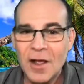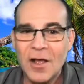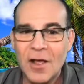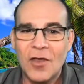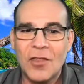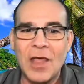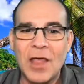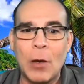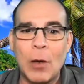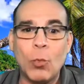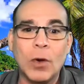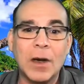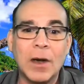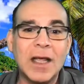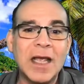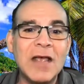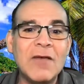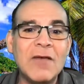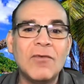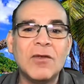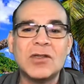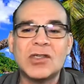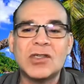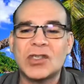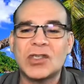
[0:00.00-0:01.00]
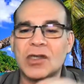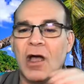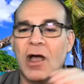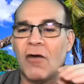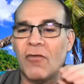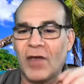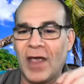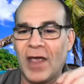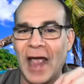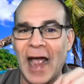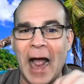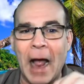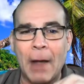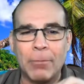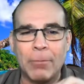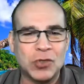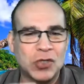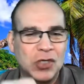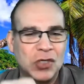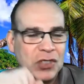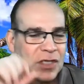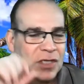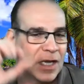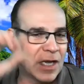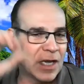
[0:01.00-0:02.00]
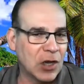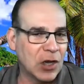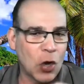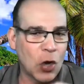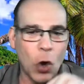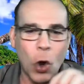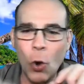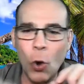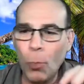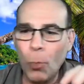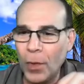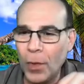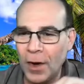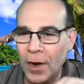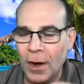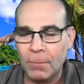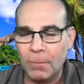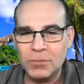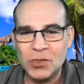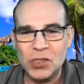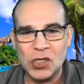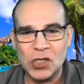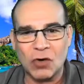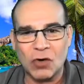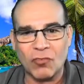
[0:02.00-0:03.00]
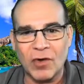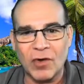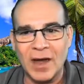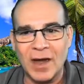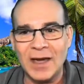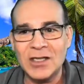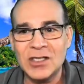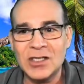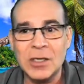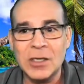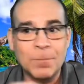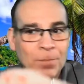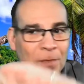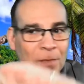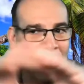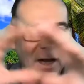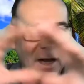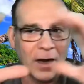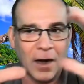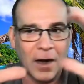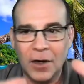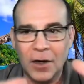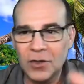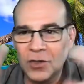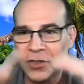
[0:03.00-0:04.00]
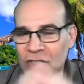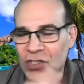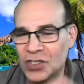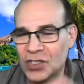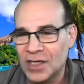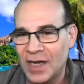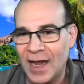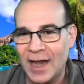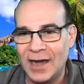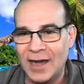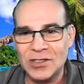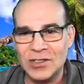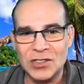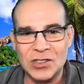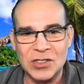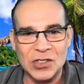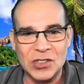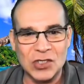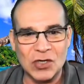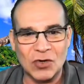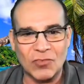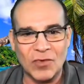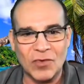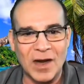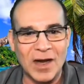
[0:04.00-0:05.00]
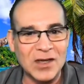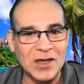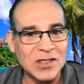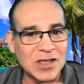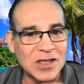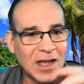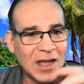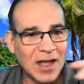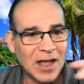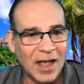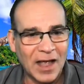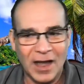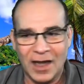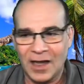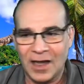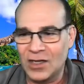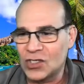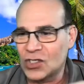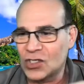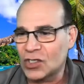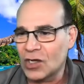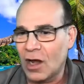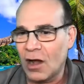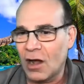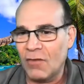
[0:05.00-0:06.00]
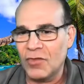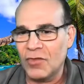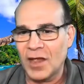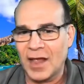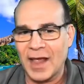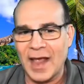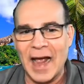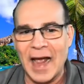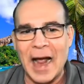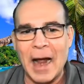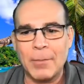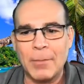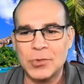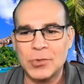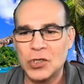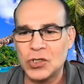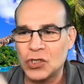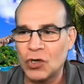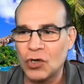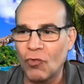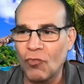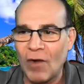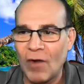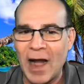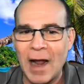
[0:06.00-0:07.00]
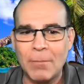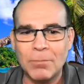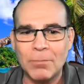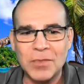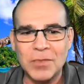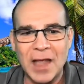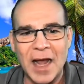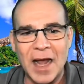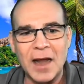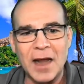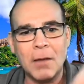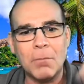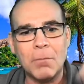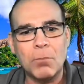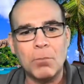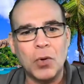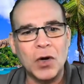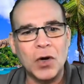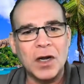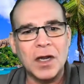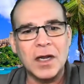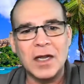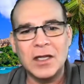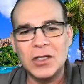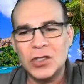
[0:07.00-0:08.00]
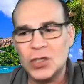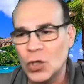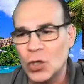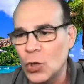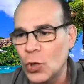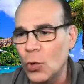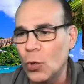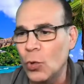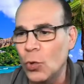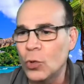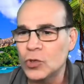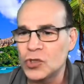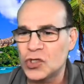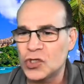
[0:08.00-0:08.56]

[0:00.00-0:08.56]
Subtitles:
that will even solve captchas. It can open up screens. It understands the screens. It can solve the captchas, grab data, put it into Google